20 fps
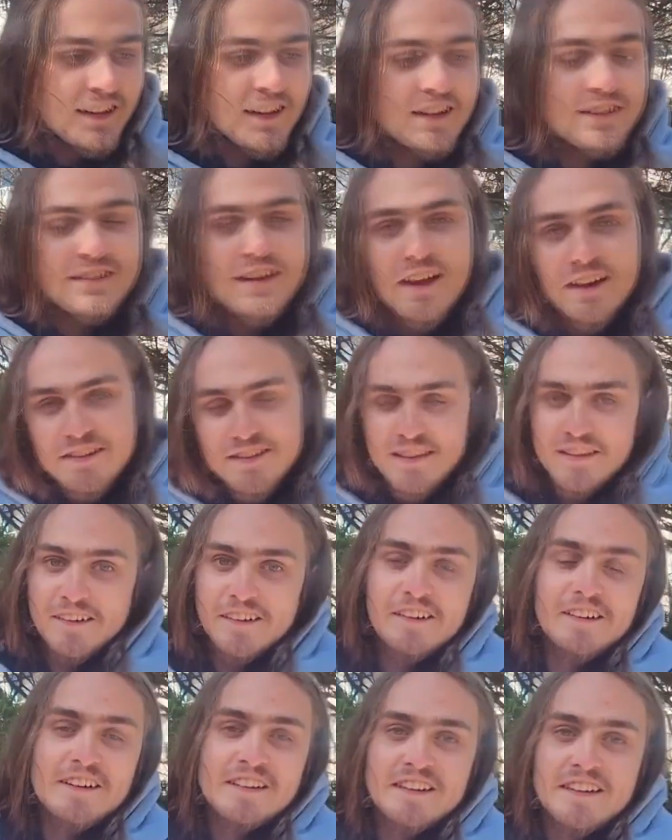Next thing you're
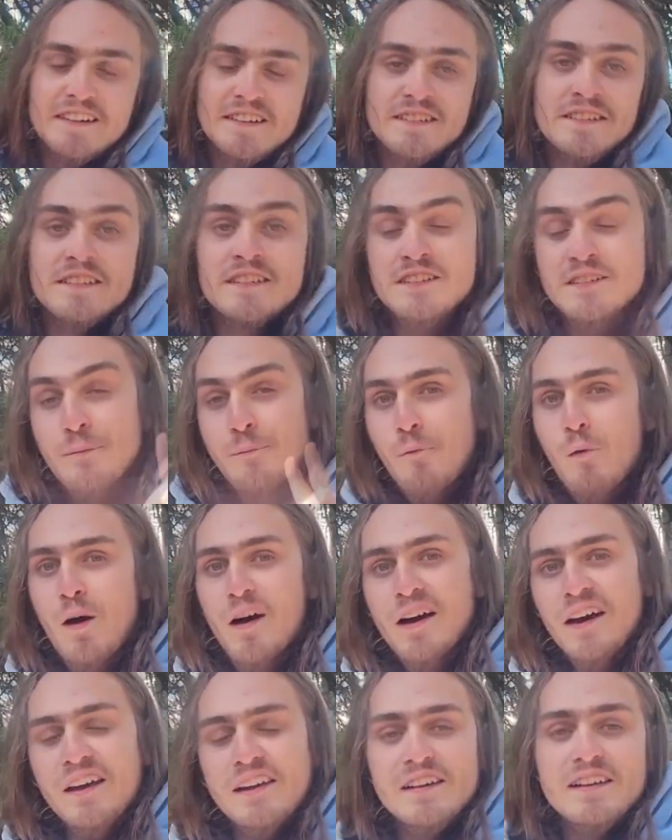going to need is some
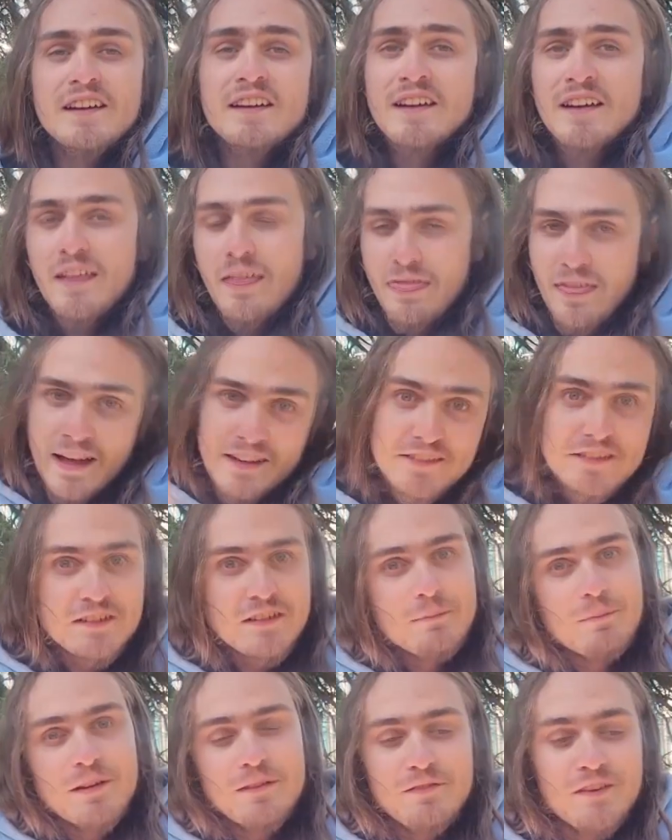wine. That's going
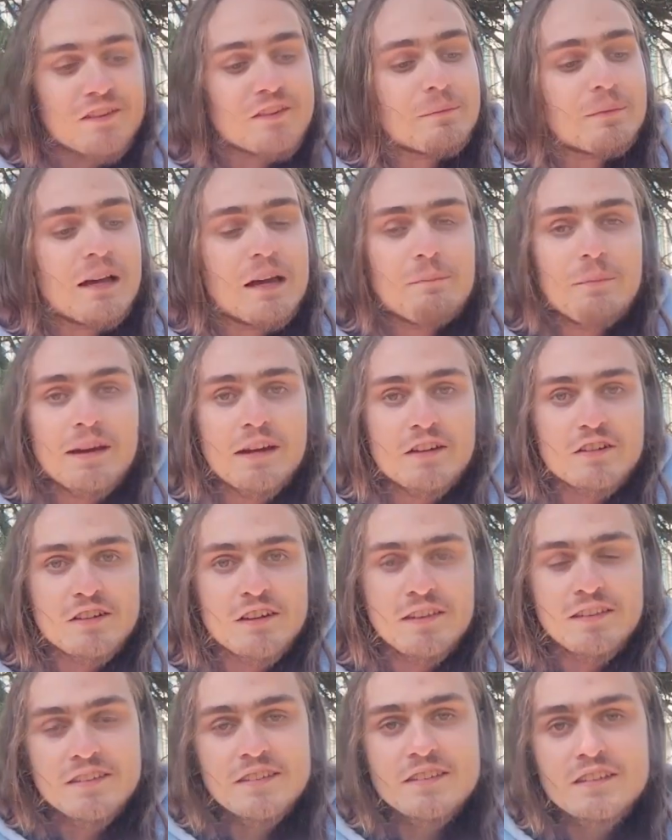to be for some
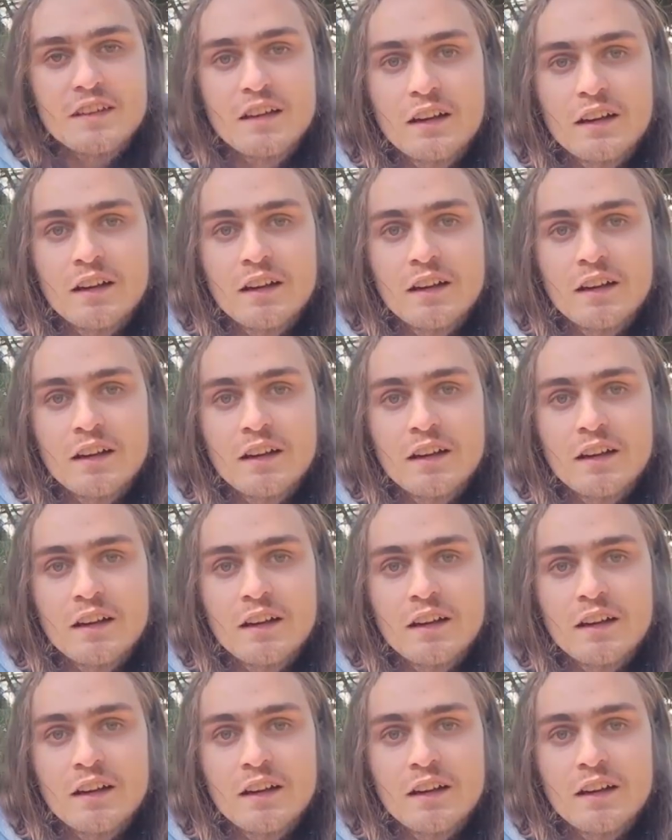libations.